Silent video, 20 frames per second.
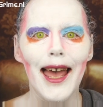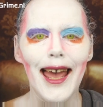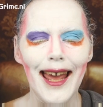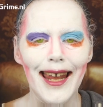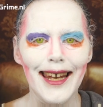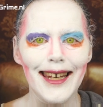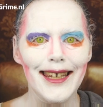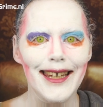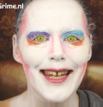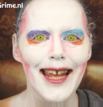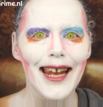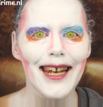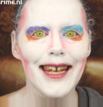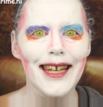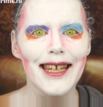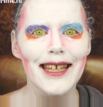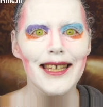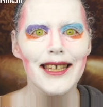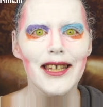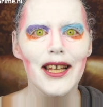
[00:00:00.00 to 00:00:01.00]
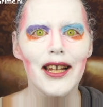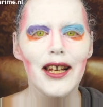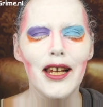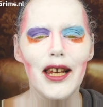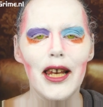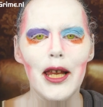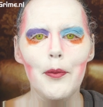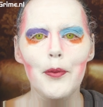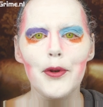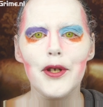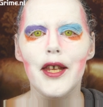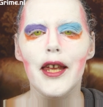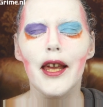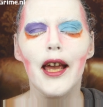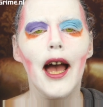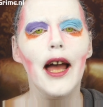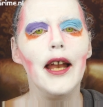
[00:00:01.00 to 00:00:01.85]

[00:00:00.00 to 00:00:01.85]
And that is the lipstick.